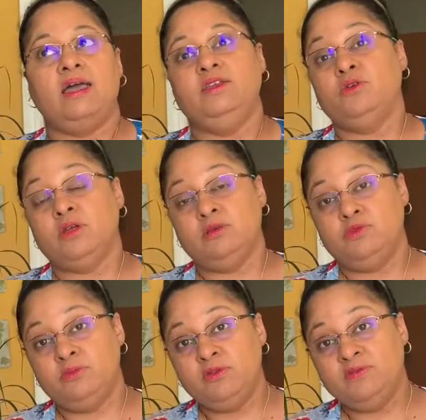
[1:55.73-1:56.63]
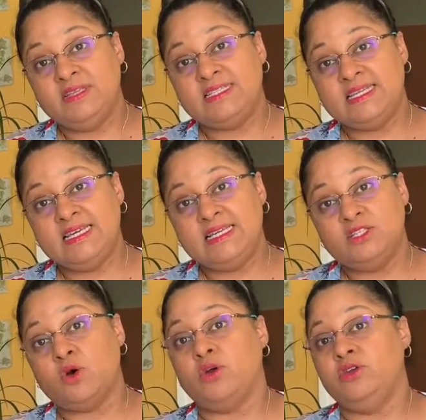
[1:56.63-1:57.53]
you can remove the seeds,
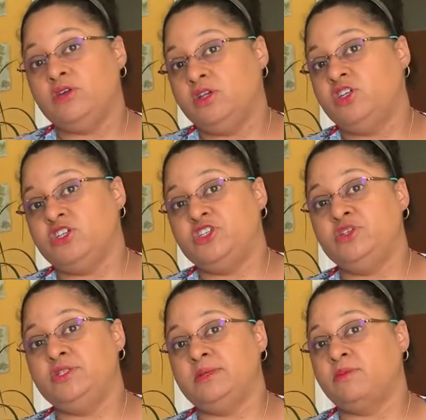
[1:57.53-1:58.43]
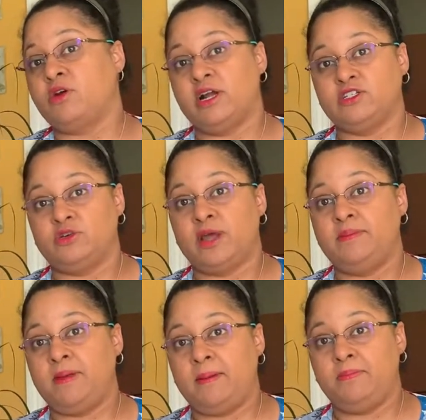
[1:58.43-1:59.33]
or you can just use some crushed
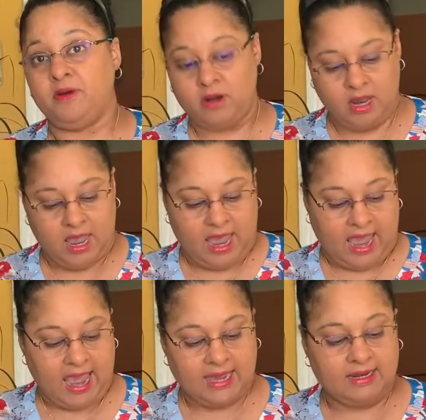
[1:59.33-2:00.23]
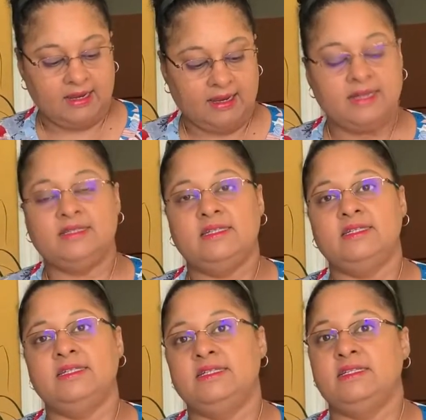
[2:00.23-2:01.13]
red pepper and the
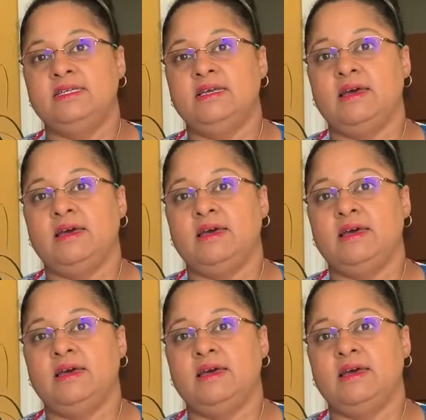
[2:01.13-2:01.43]
consistency